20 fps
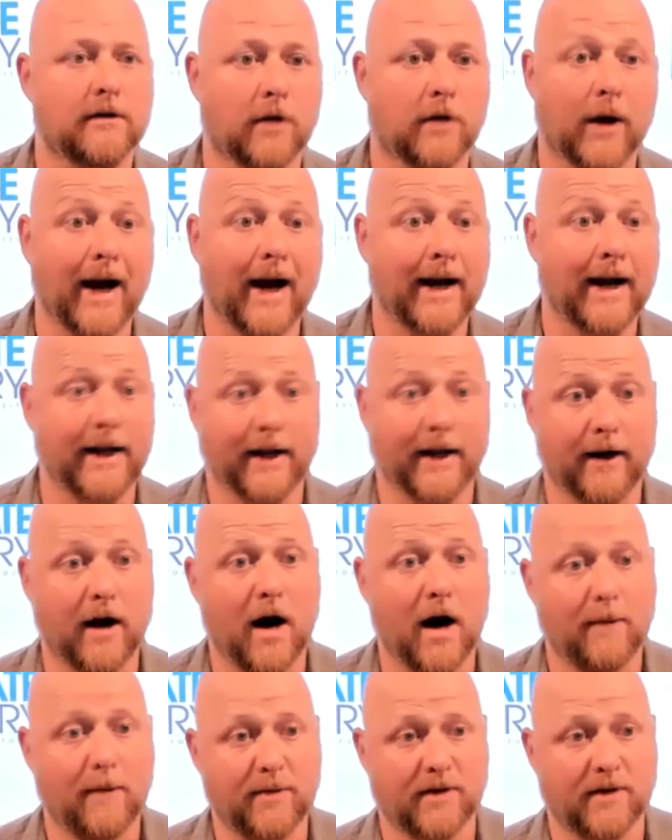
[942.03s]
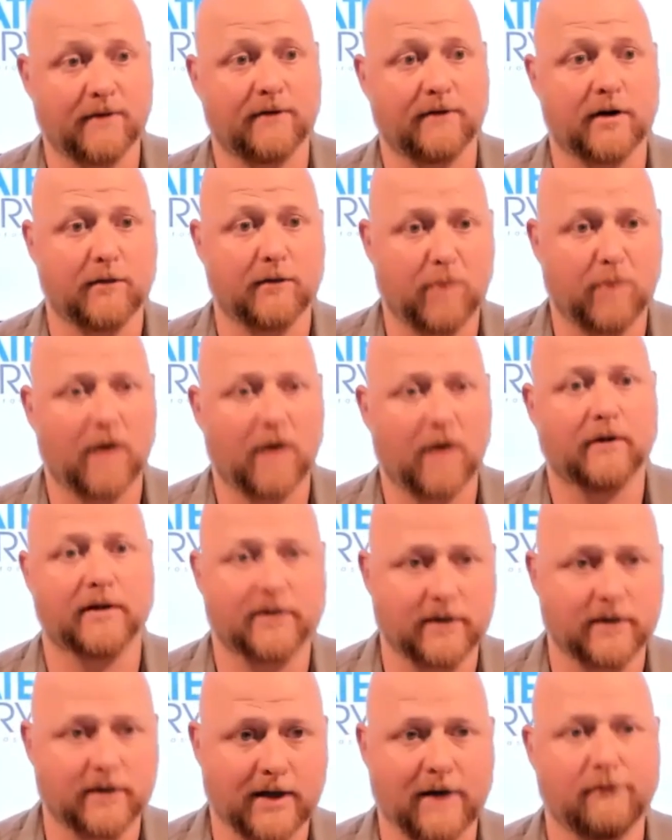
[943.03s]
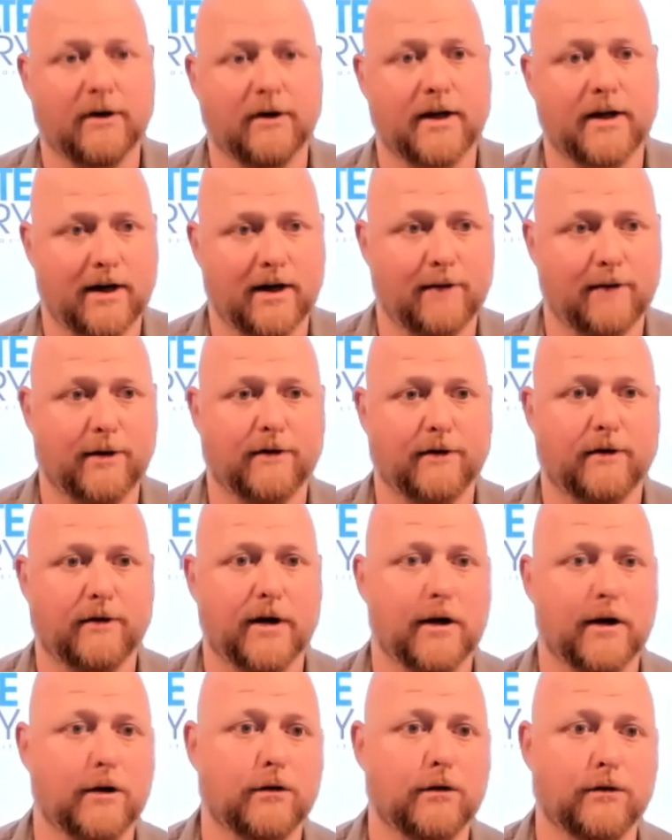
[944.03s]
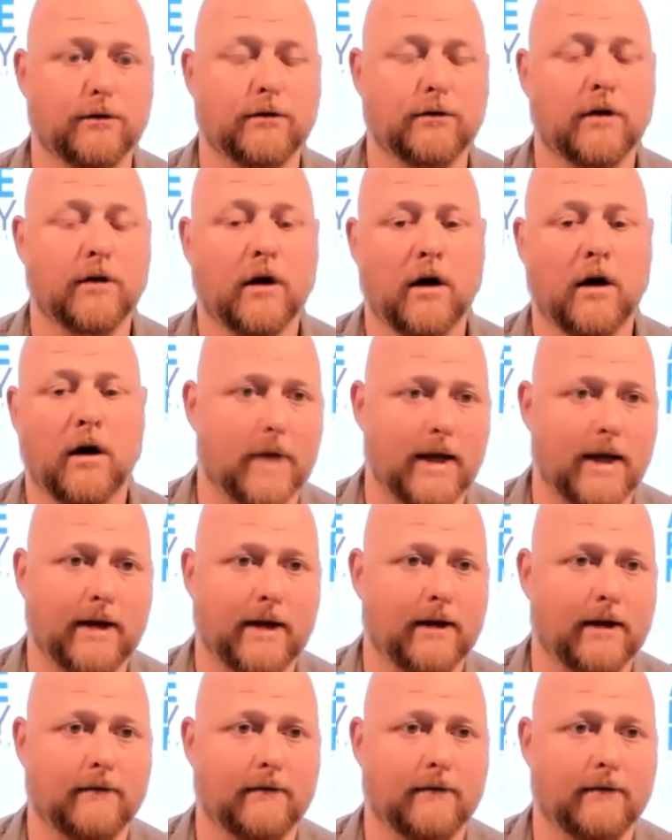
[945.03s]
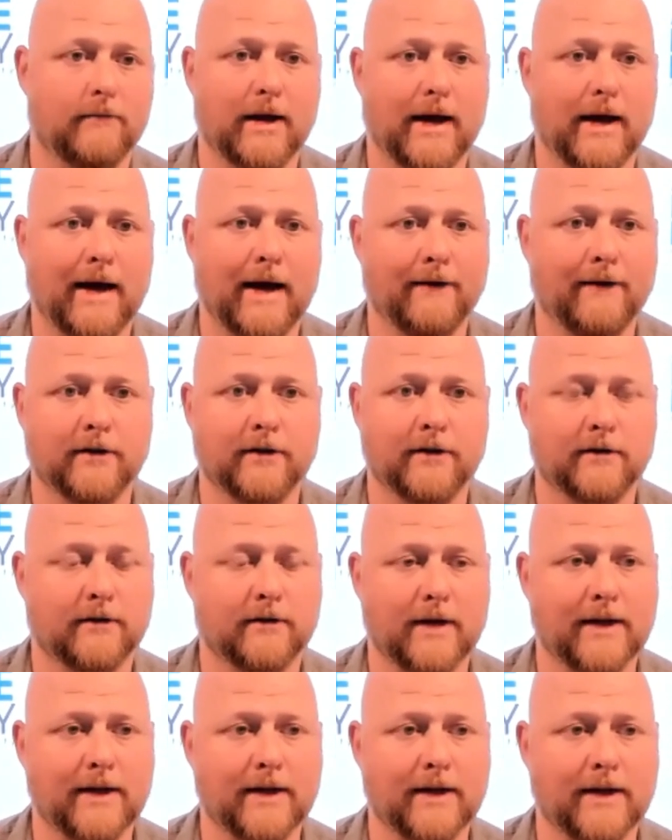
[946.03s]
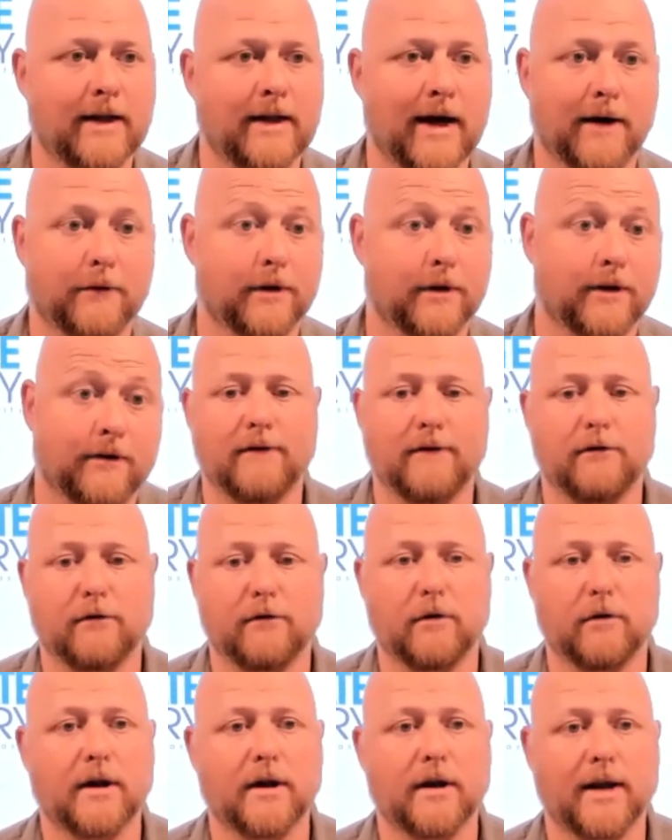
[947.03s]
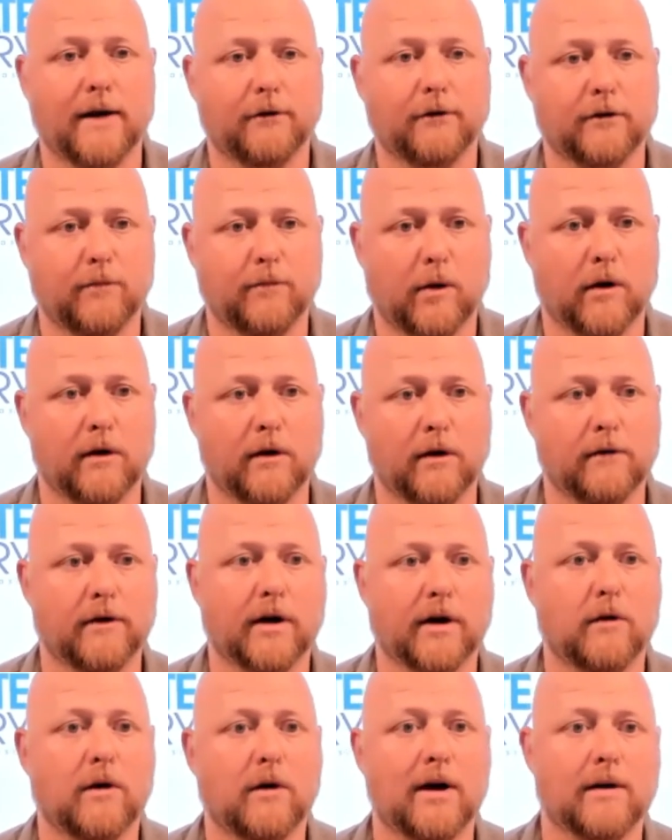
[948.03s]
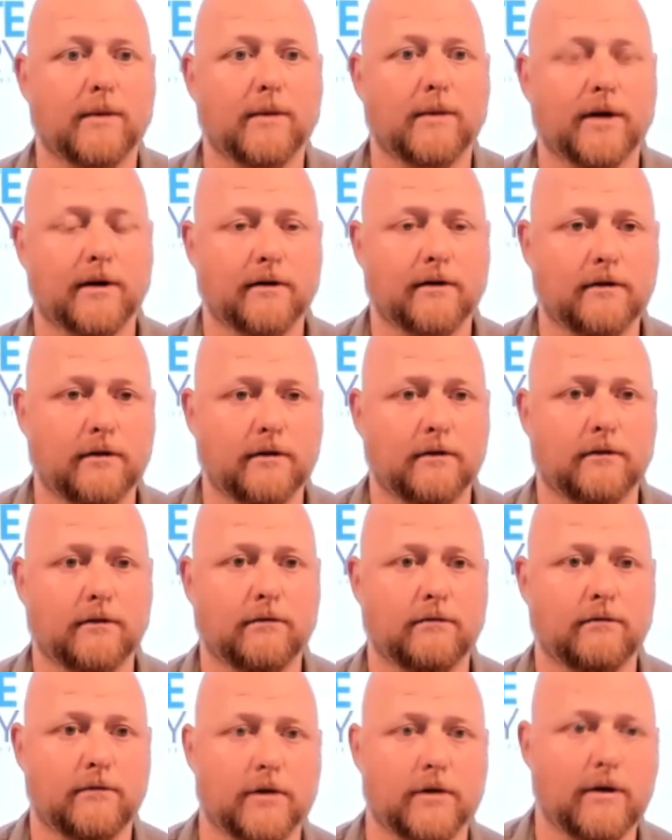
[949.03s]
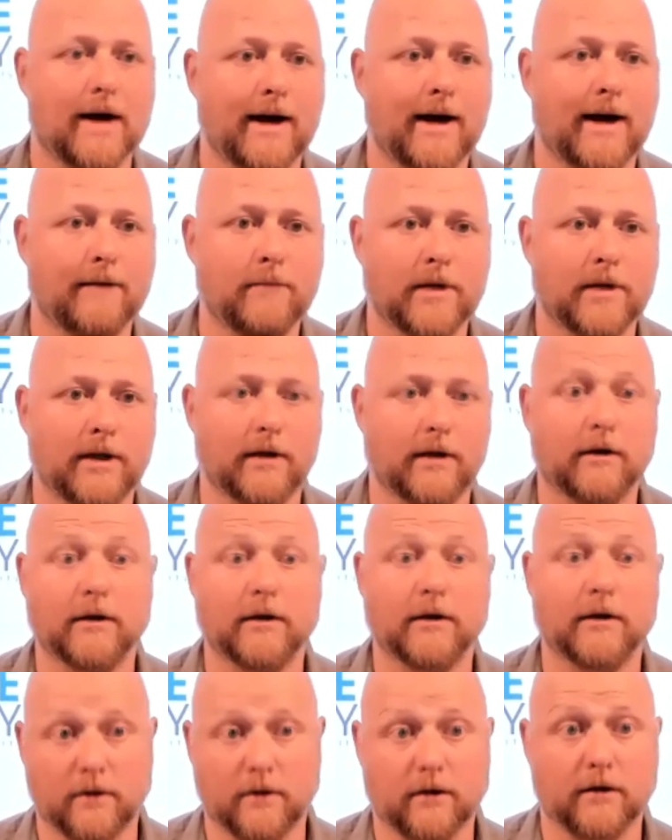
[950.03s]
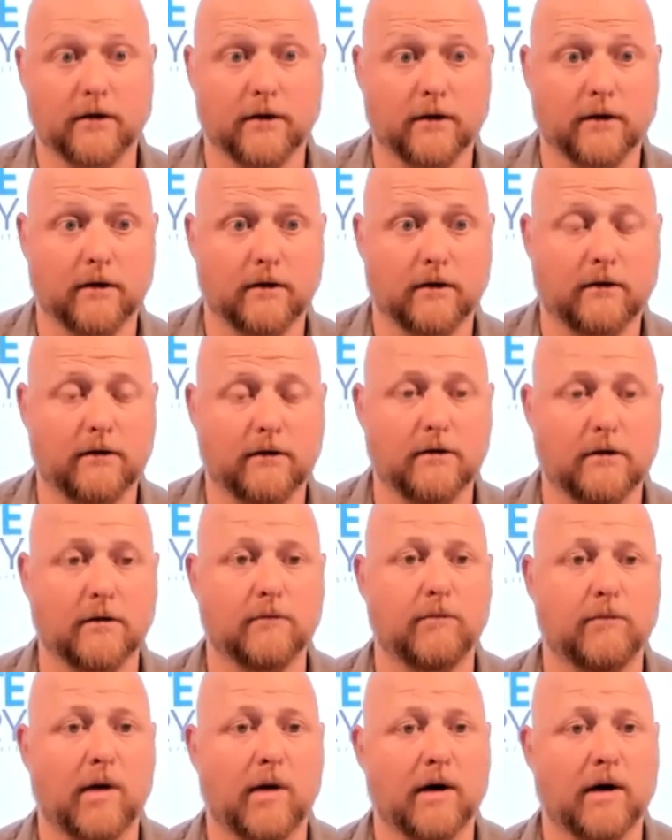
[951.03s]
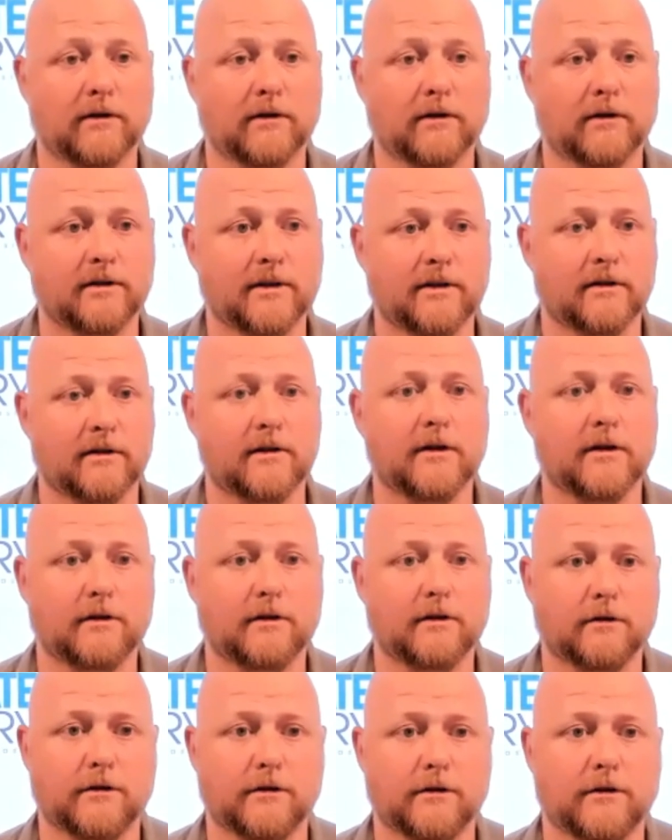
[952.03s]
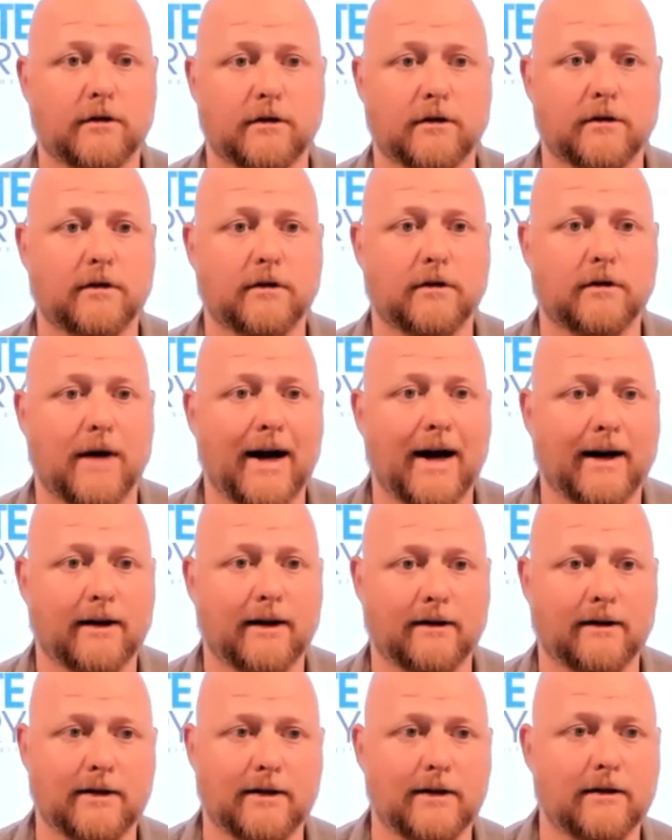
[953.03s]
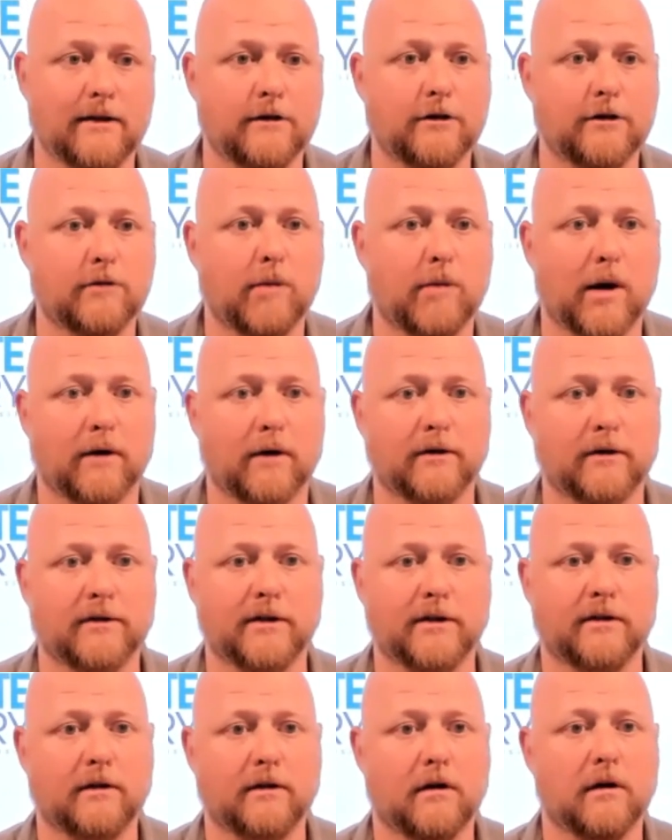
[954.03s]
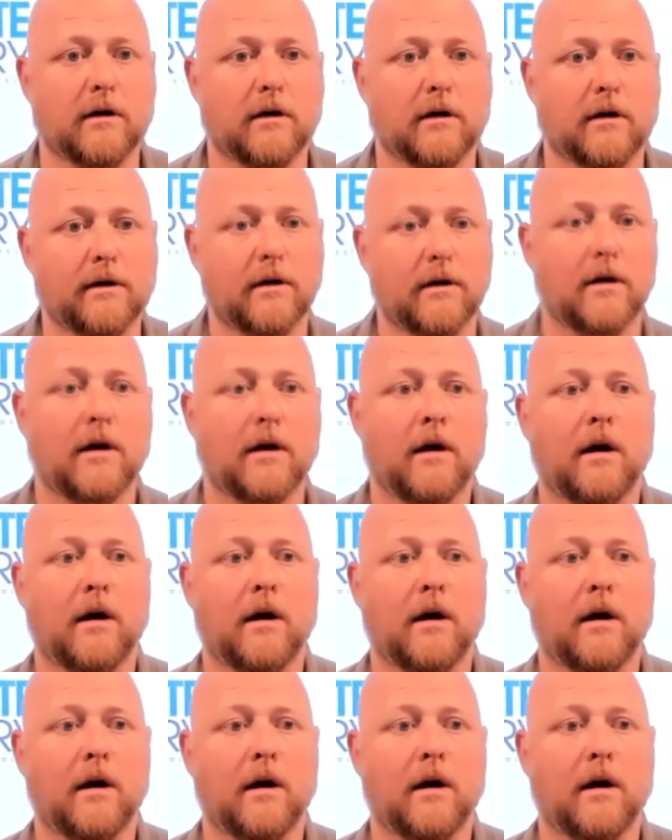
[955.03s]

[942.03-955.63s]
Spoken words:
So I get a copy of their policy every time it renews. And I did that with everyone. That was part of the requirement, is you add me on your policy as additional insured, so I can see that your policy's current.